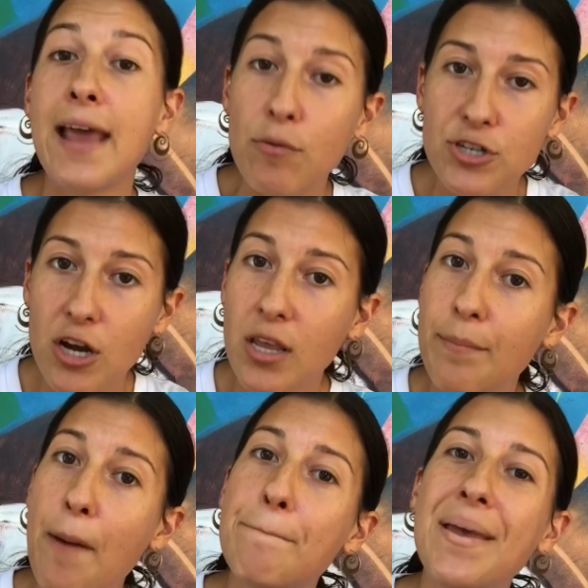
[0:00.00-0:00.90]
Now we're talking
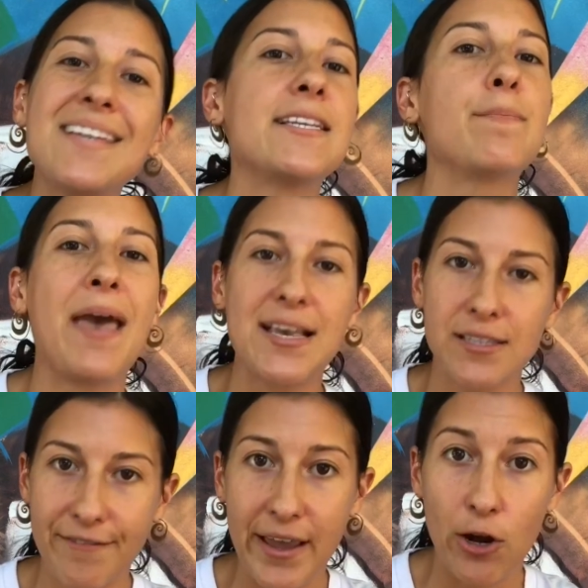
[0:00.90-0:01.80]
about Pitta
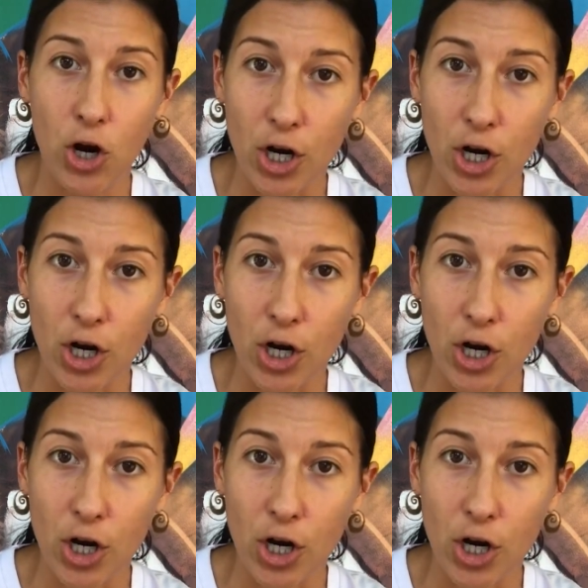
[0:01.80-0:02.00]
pacifying